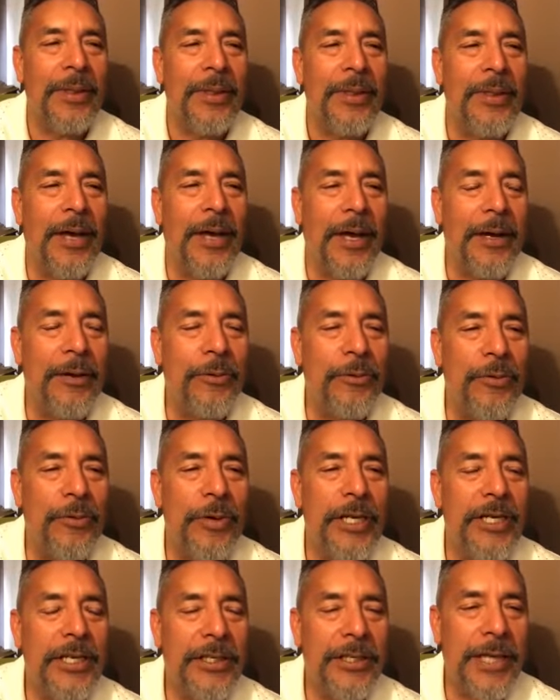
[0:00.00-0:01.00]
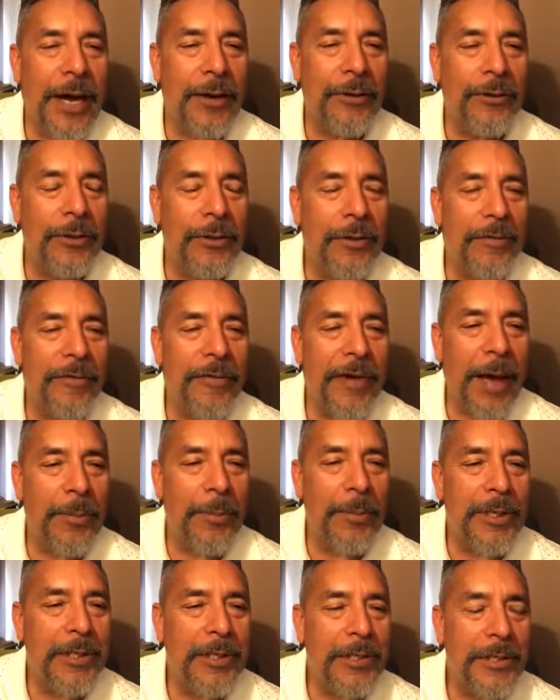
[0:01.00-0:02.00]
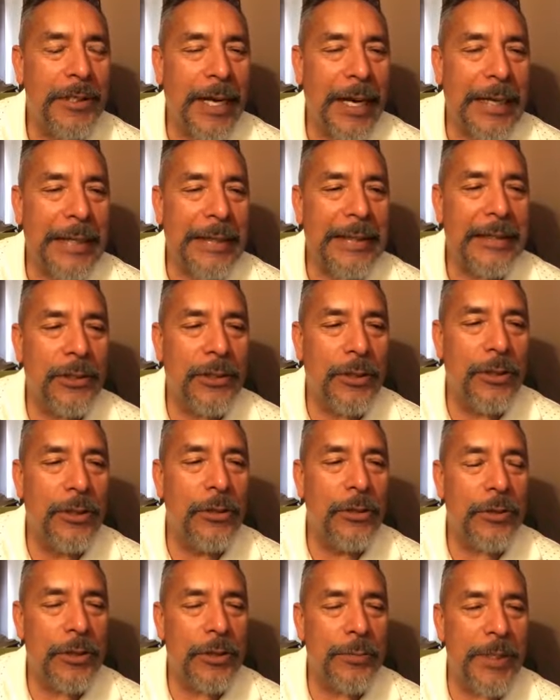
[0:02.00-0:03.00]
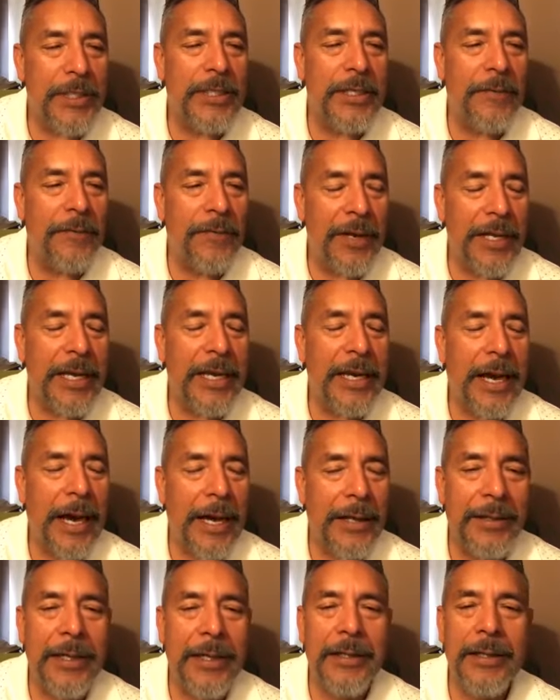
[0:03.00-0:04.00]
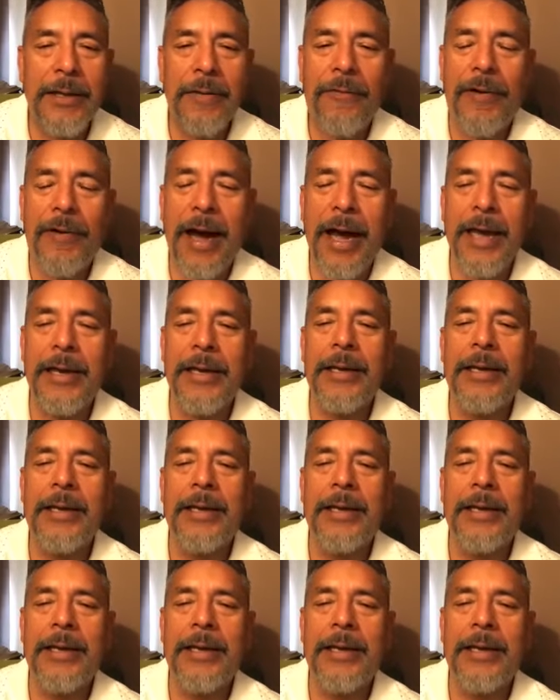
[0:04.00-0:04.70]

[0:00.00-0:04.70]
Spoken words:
that reaches out to the families to specifically identify